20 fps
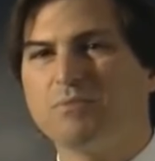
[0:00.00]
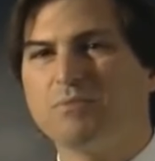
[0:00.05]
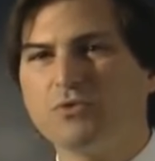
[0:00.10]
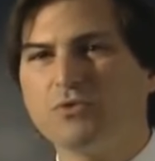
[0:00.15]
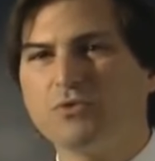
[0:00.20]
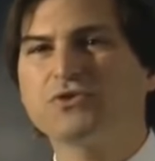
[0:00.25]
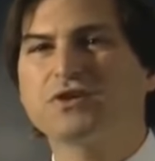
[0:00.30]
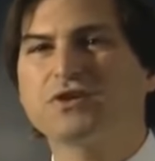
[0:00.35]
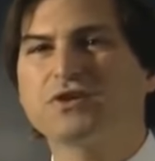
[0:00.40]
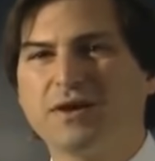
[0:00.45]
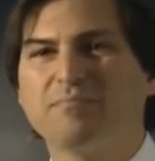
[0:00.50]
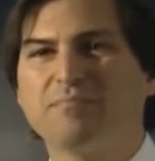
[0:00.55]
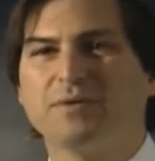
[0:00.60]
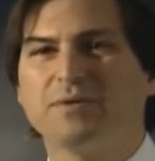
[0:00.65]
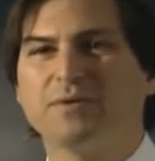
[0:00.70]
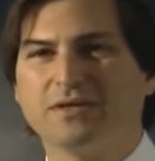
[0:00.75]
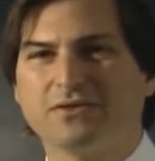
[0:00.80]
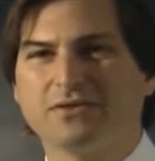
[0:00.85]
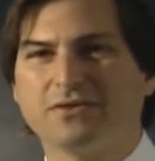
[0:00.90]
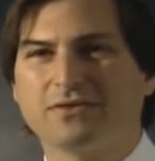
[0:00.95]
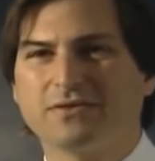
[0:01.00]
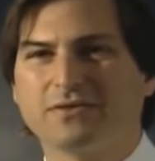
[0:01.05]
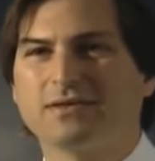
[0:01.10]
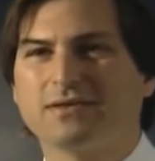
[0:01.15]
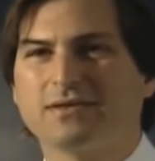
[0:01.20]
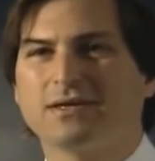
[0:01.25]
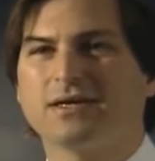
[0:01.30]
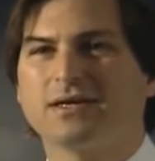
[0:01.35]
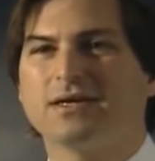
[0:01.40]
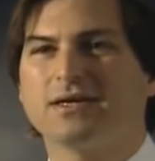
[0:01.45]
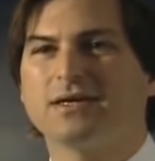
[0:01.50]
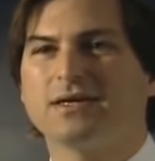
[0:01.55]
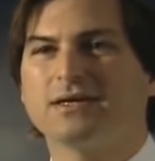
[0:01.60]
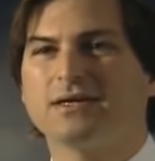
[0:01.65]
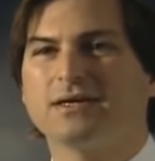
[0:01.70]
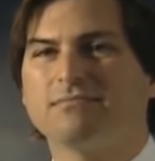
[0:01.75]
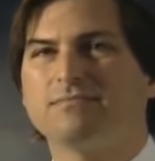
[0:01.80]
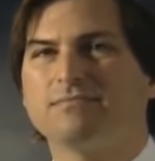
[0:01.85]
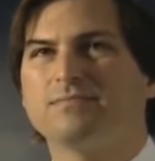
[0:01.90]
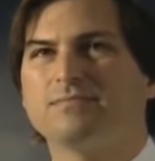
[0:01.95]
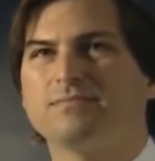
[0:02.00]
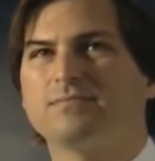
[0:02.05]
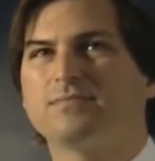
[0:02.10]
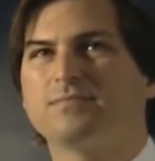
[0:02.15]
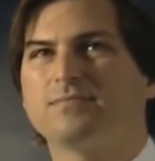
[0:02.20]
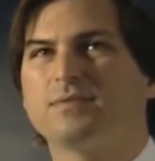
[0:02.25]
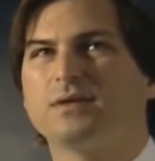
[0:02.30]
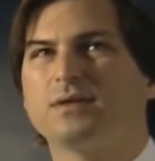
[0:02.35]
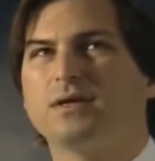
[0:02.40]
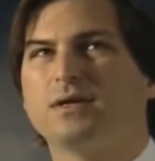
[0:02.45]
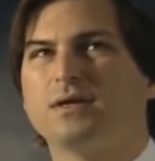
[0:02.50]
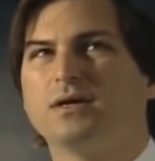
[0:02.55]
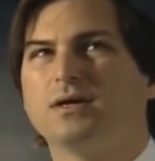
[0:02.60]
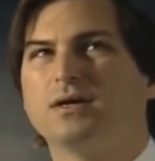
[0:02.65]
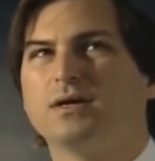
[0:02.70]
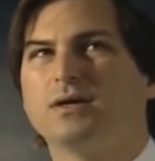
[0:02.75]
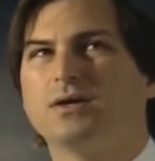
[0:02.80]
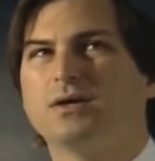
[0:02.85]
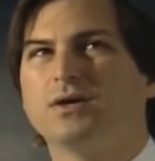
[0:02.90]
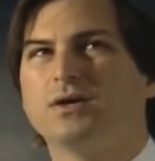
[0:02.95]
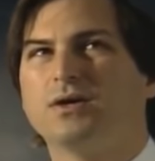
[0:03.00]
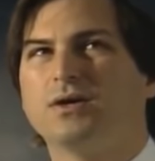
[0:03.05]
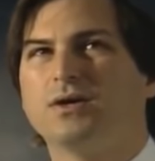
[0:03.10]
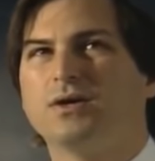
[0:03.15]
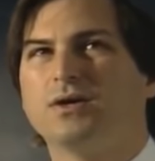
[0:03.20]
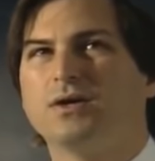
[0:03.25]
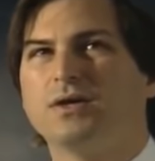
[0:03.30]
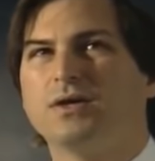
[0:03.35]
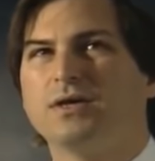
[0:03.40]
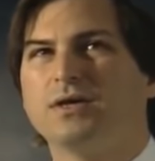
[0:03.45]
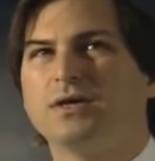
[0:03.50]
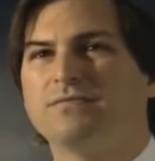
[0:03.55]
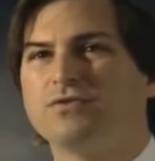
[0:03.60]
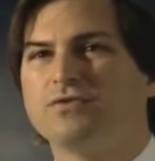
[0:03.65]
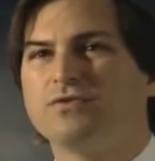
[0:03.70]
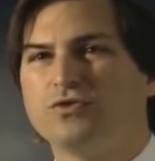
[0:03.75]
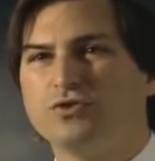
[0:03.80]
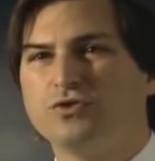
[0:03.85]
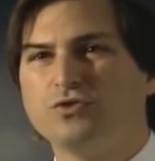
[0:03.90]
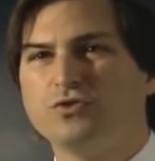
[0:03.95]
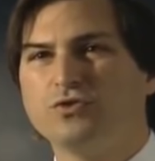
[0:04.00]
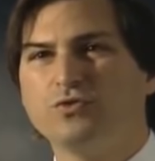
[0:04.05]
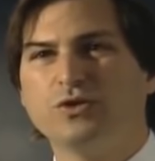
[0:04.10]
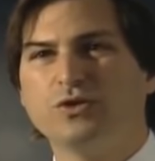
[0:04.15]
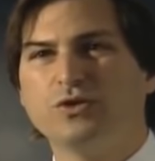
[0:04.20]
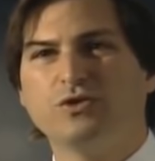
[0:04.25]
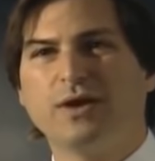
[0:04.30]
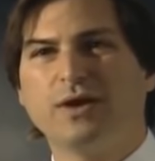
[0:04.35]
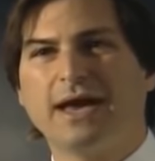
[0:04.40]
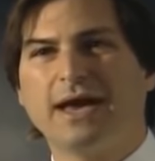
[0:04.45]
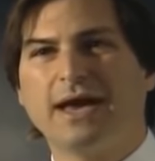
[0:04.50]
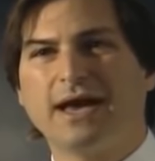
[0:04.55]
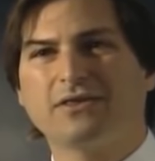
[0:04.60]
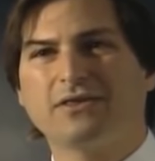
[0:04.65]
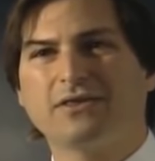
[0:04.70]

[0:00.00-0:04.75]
in most companies, um, if you're new and you